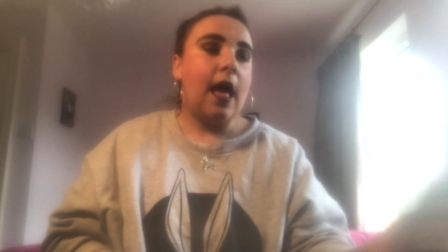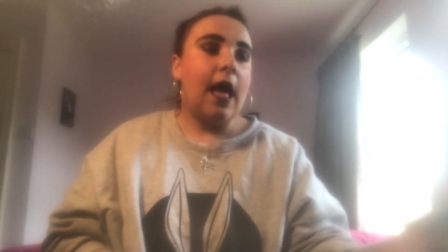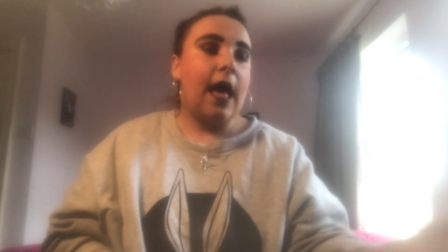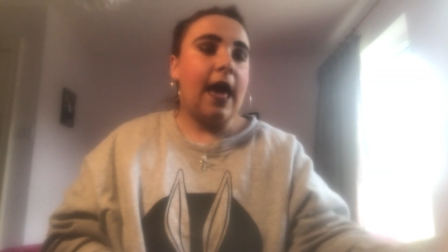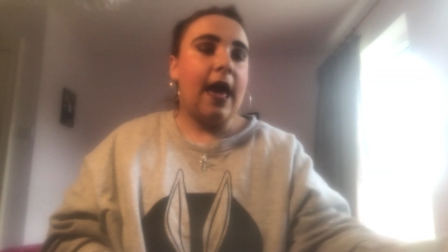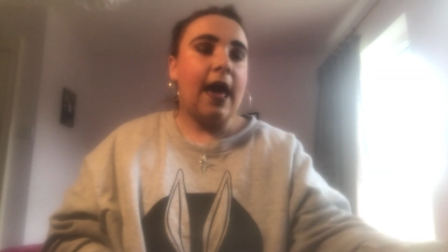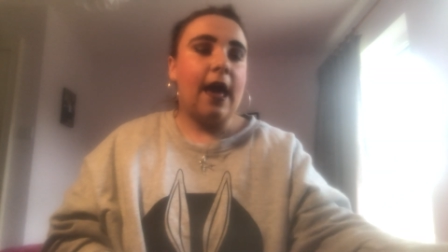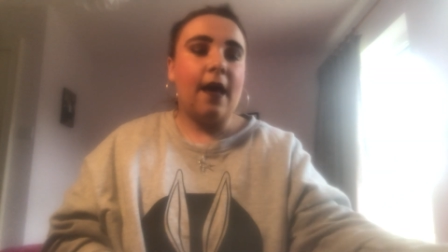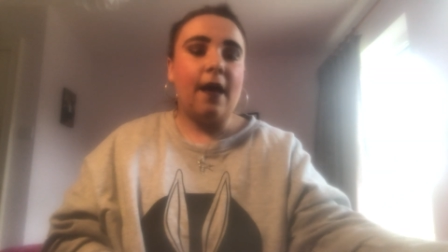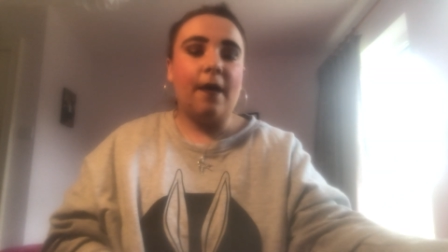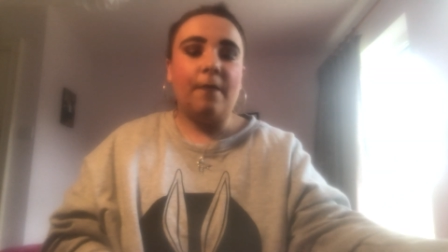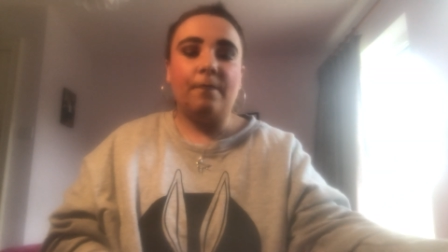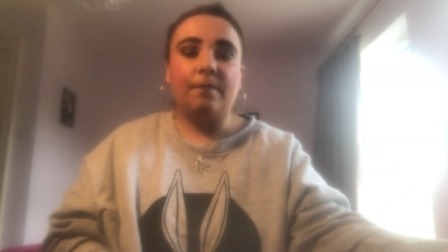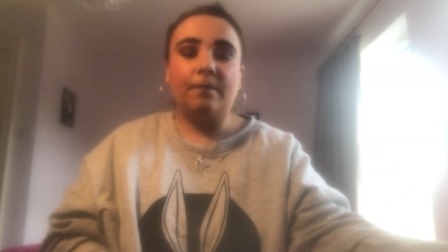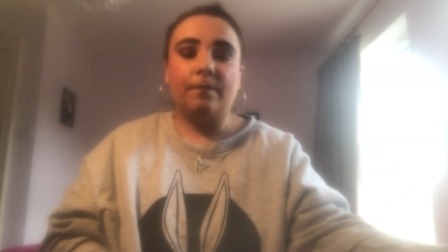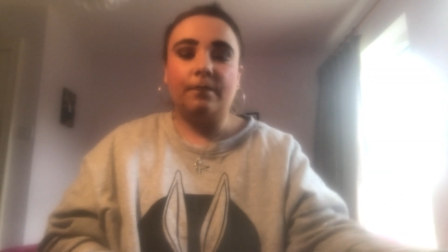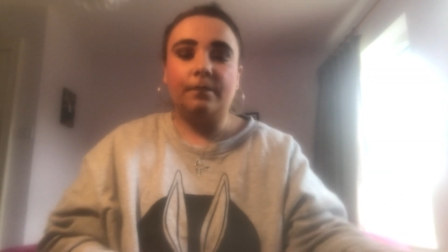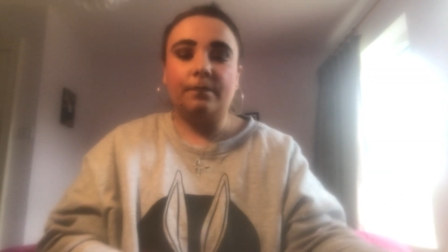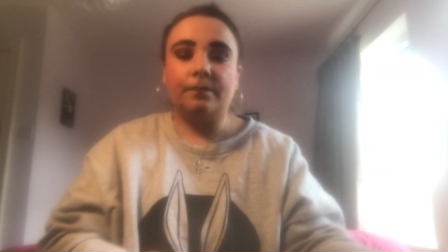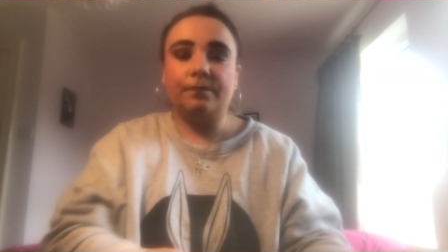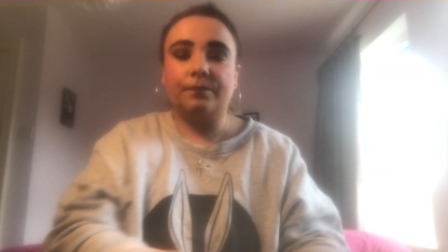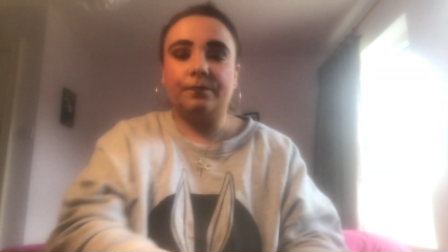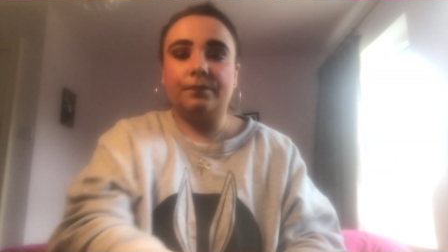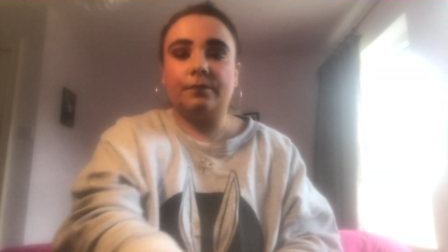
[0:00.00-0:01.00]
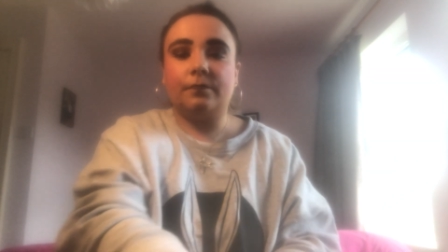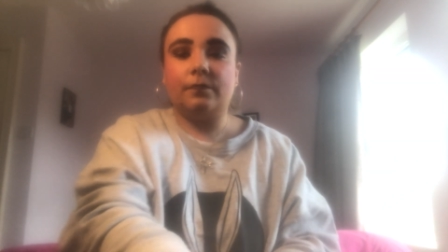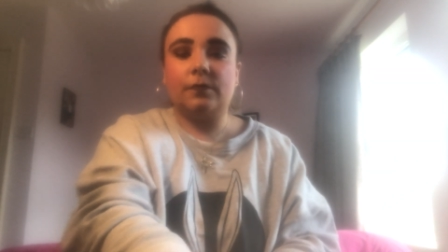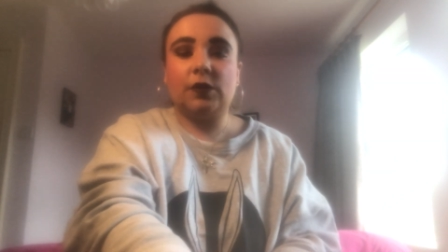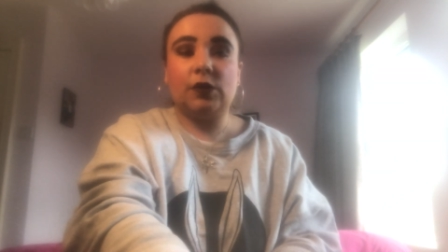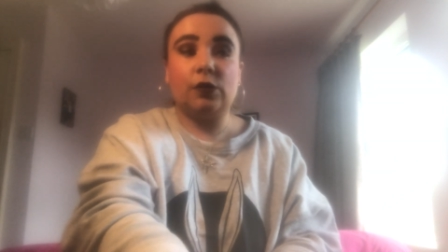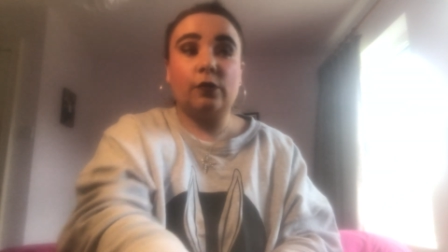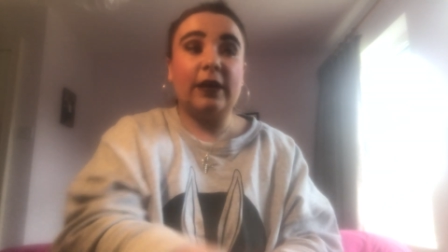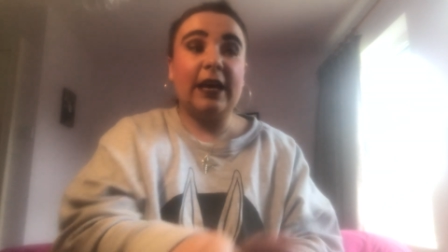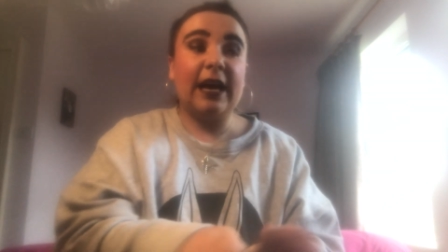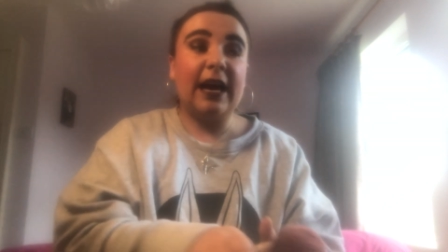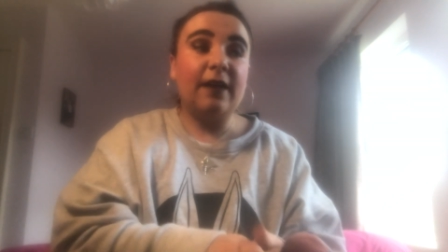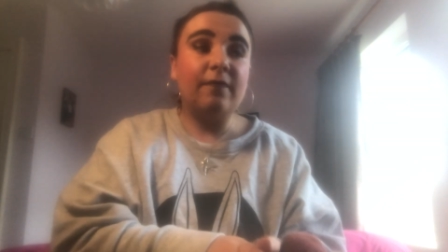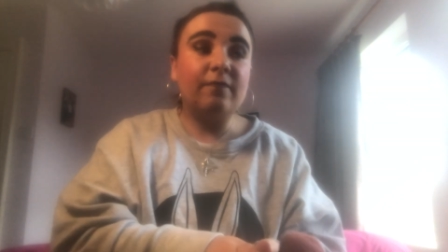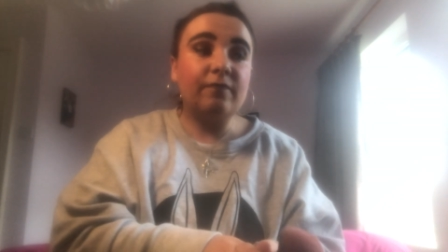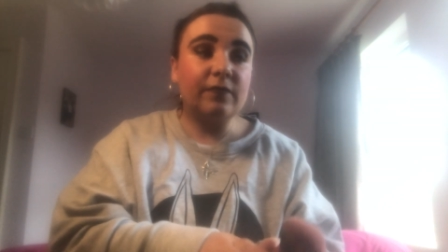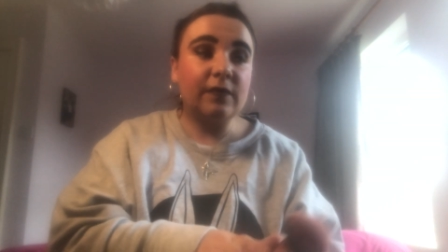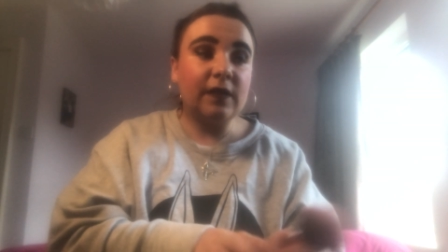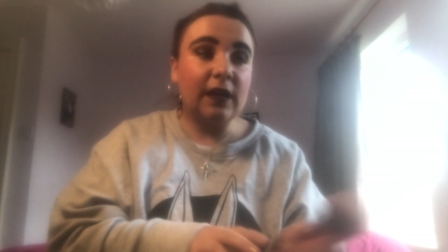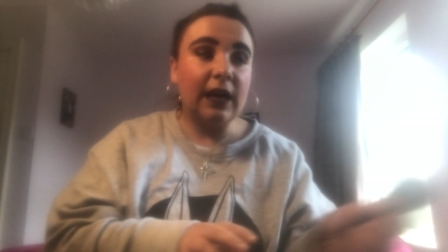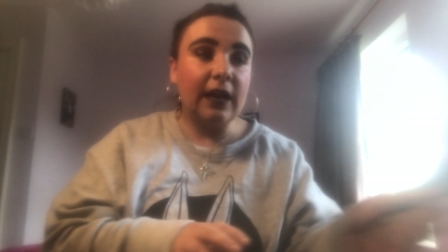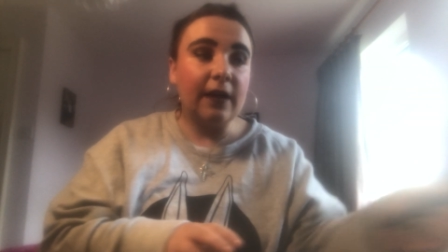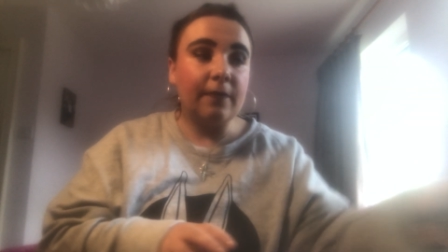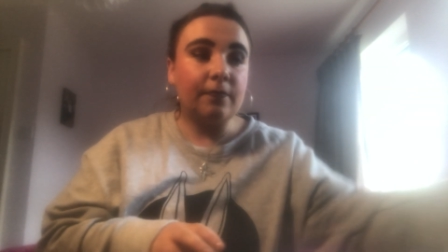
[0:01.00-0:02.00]
um so yeah
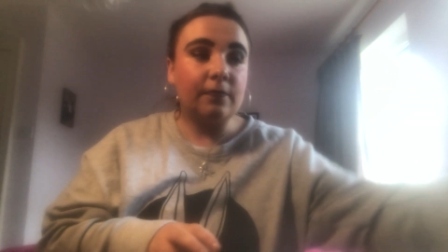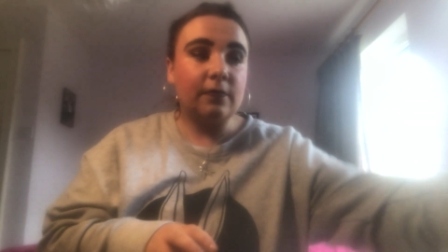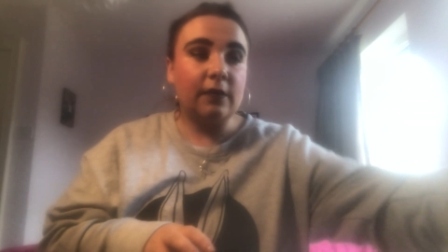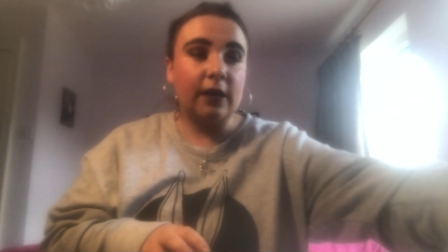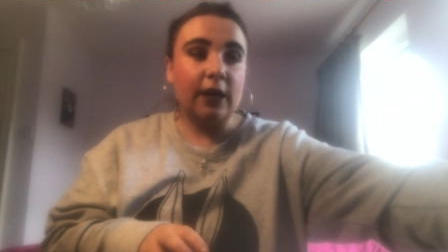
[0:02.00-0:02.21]
the lip